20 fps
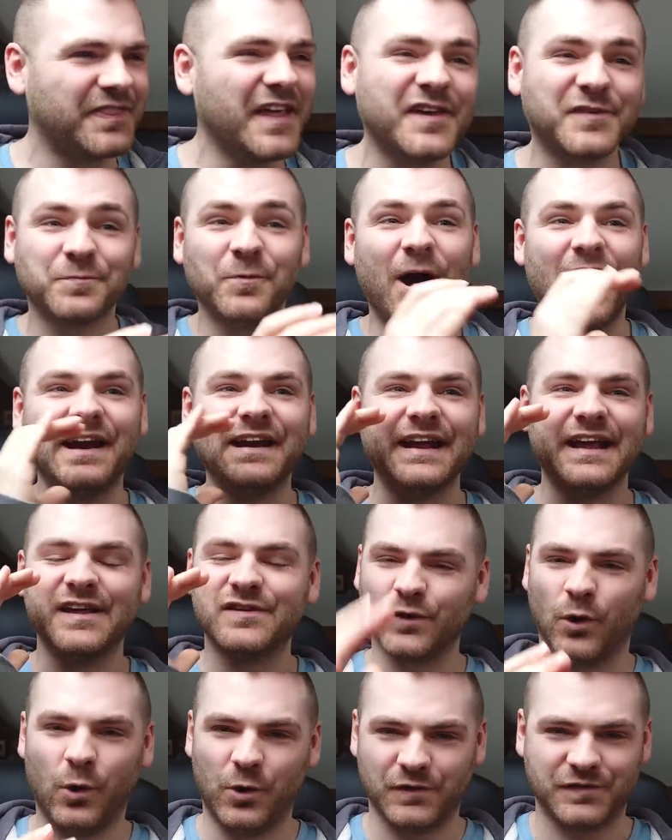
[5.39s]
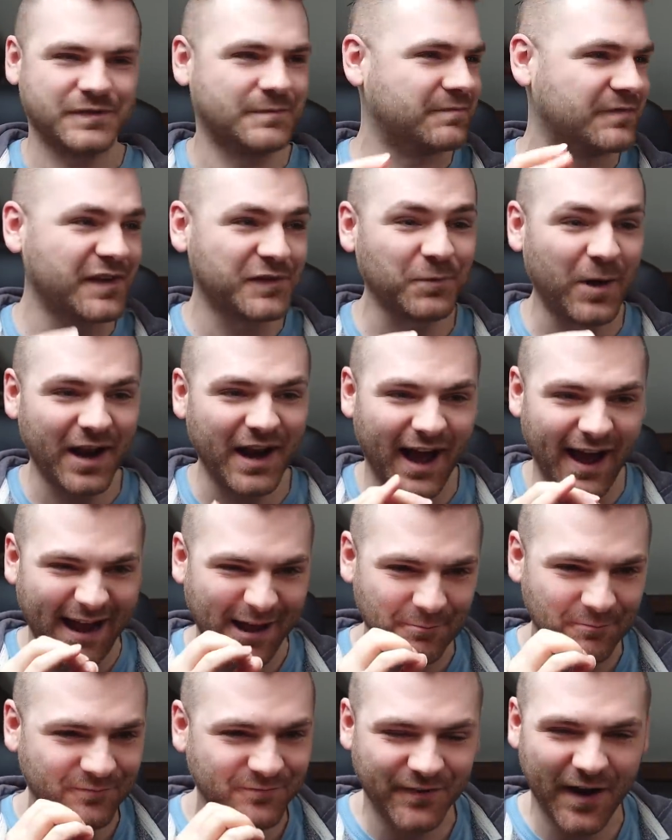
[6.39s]
This one is awesome. This one I
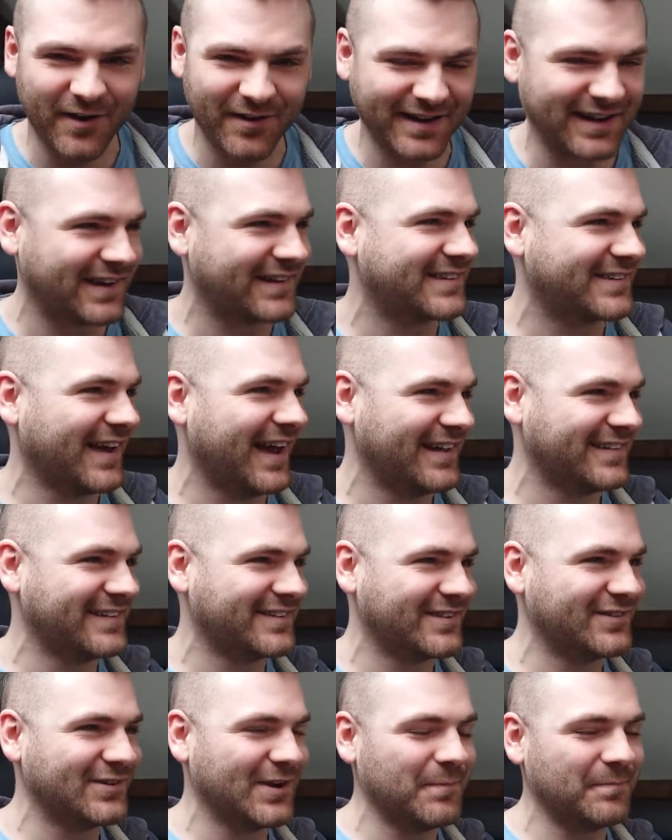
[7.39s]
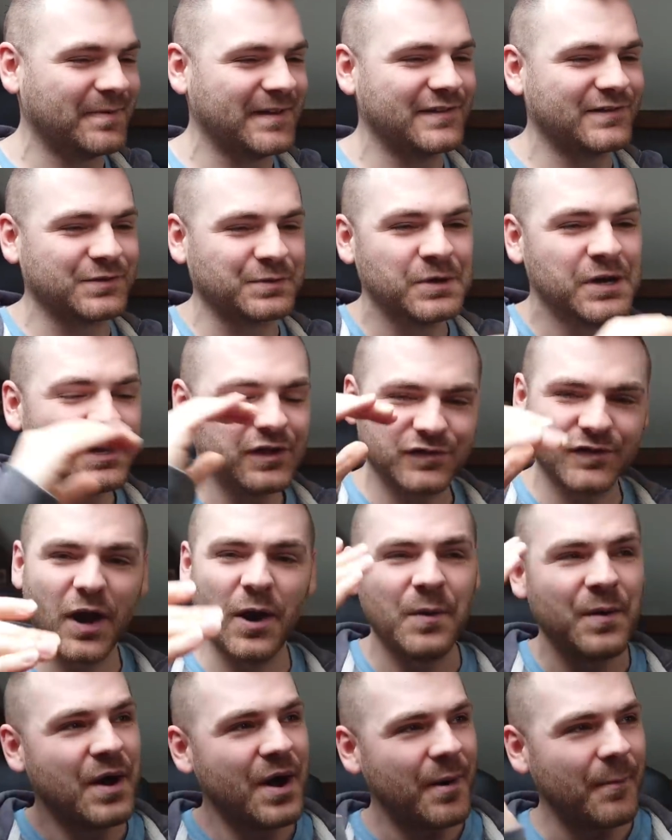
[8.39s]
am very excited to jump into.
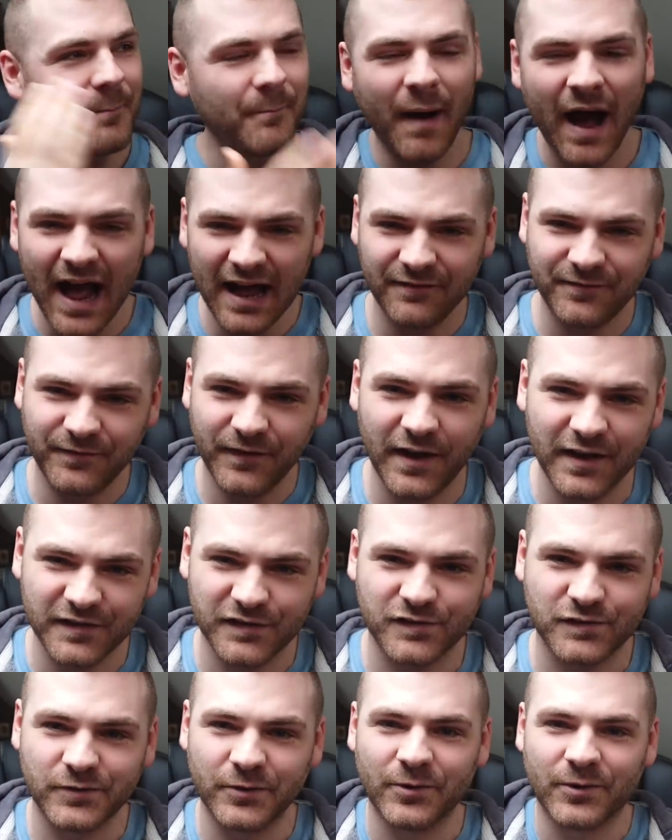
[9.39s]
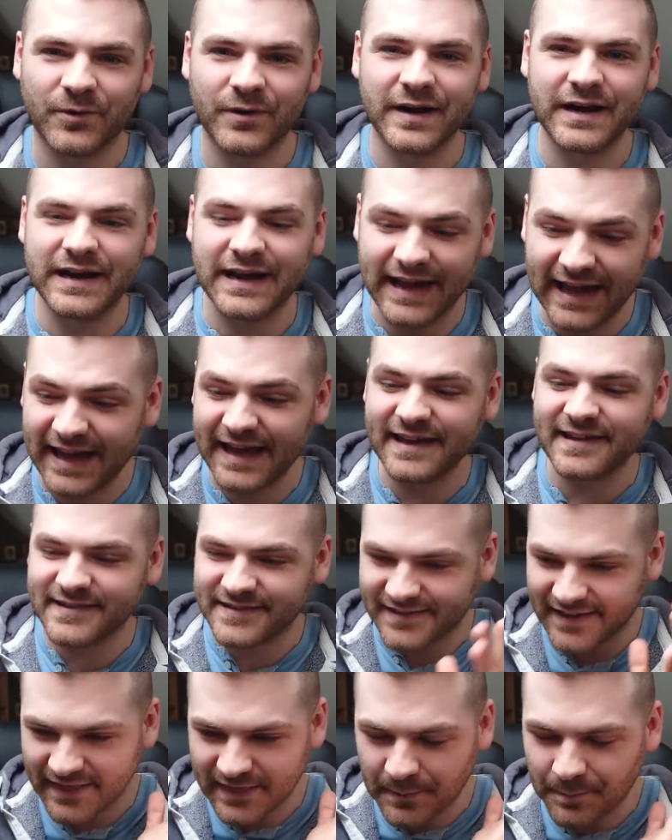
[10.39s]
So, my first story
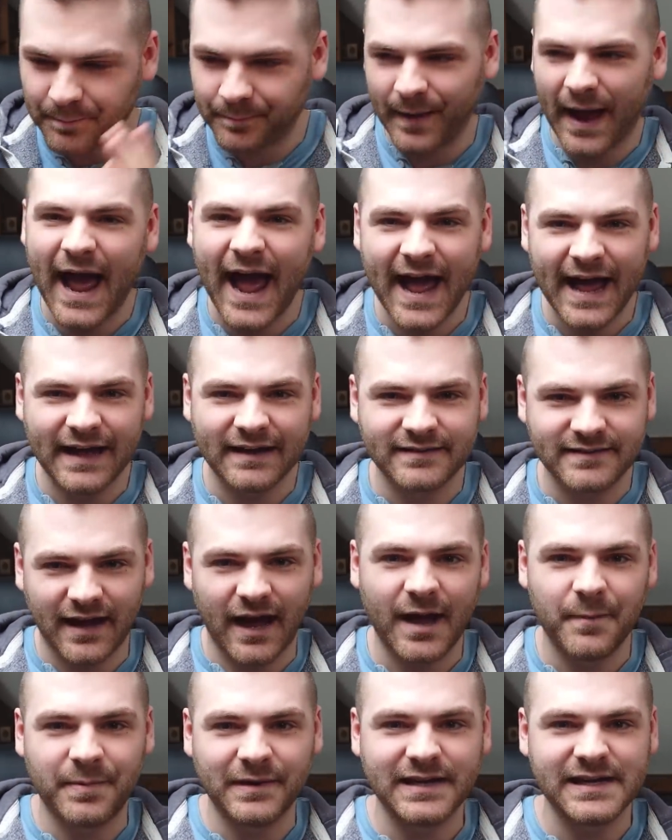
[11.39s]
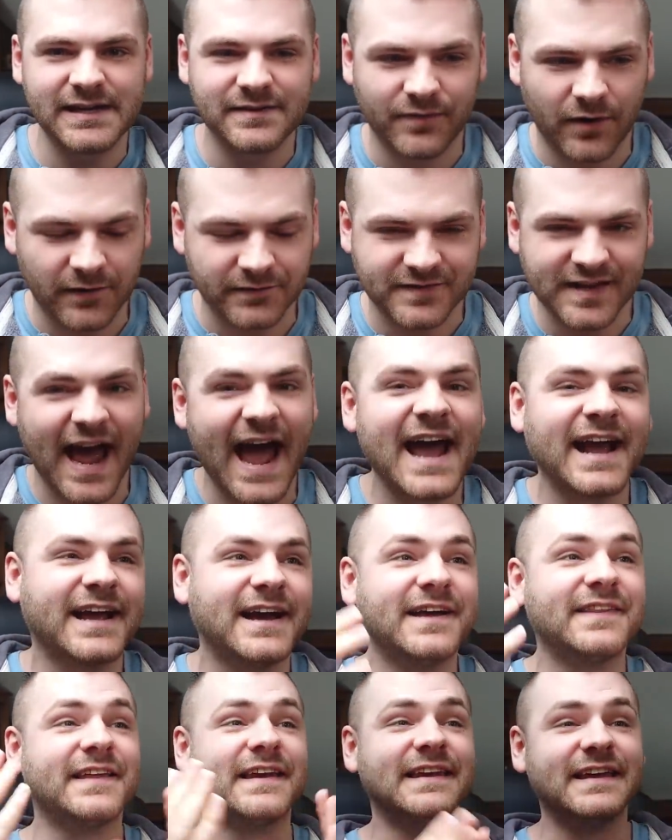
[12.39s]
is the band, I believe, of
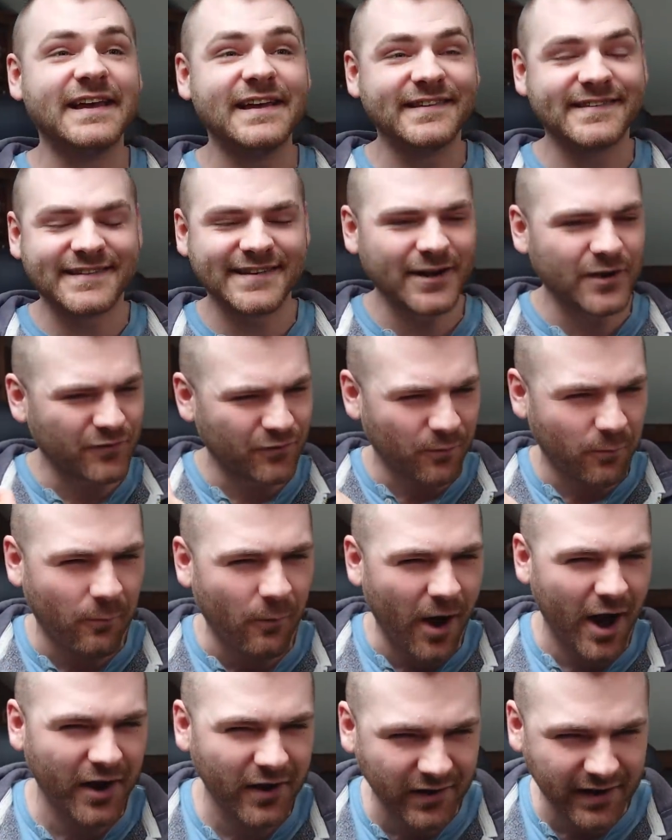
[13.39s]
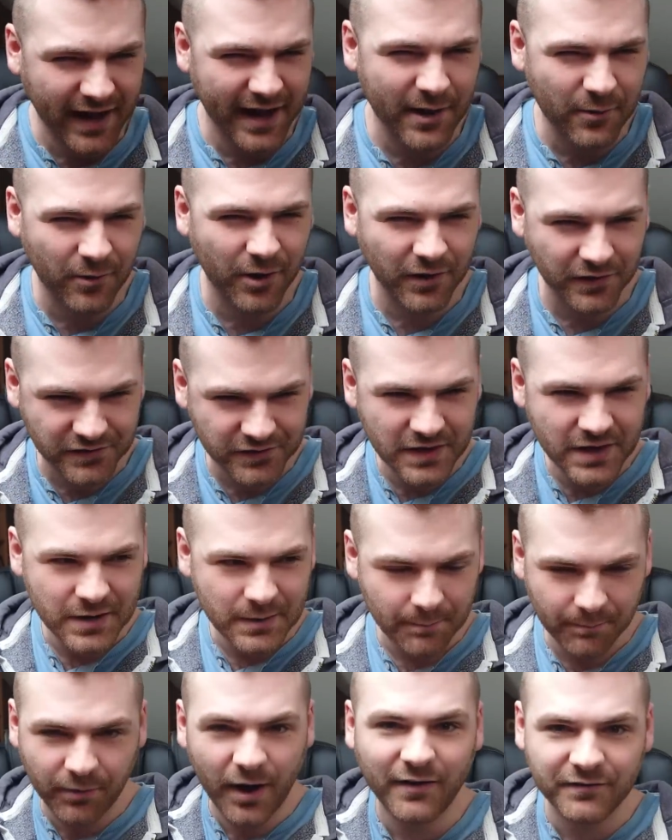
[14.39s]
TAKA, the lead singer of 1OK Rock's
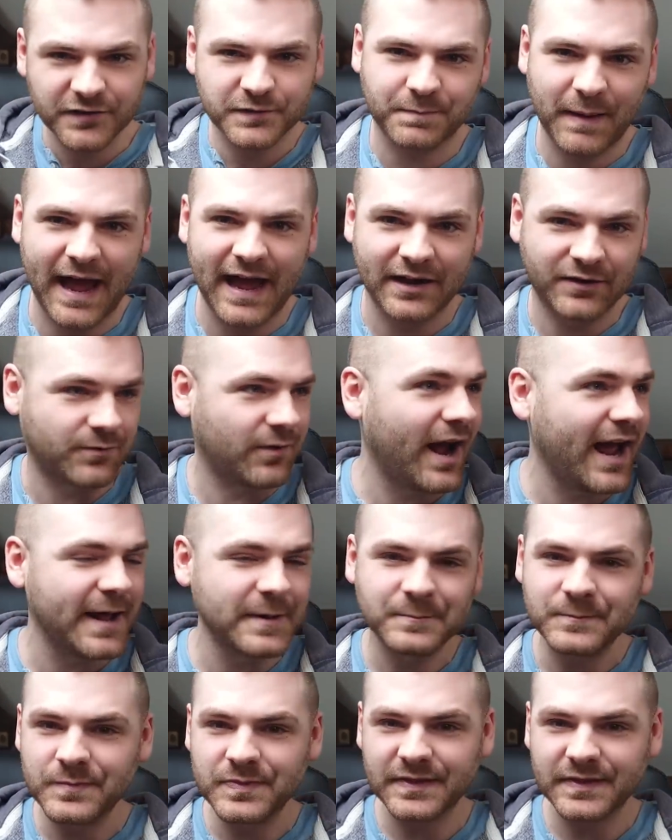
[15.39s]
brother's band, right?